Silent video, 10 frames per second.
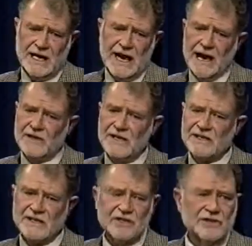And
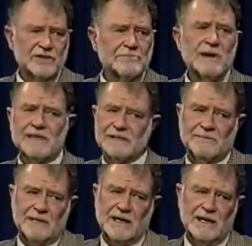these issues
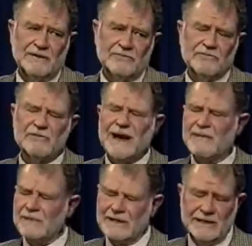multiply
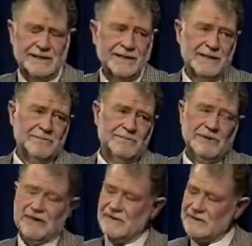rapidly
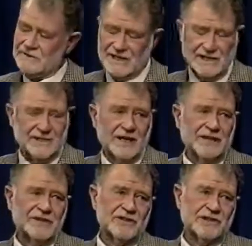because of
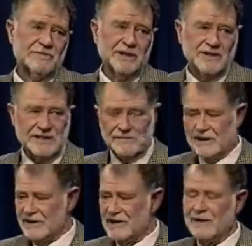technology, because of
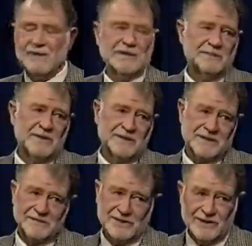economics, because
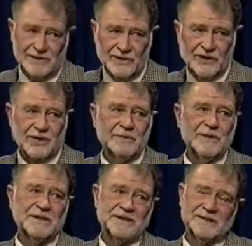of the law,
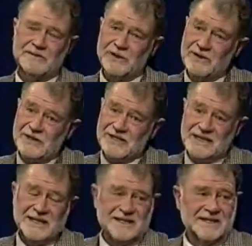because of new
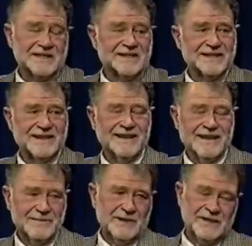diseases,
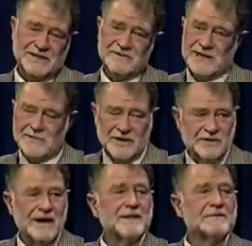because of
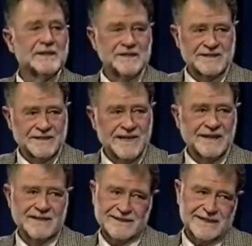demographics
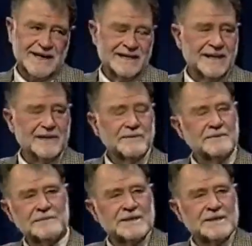and others.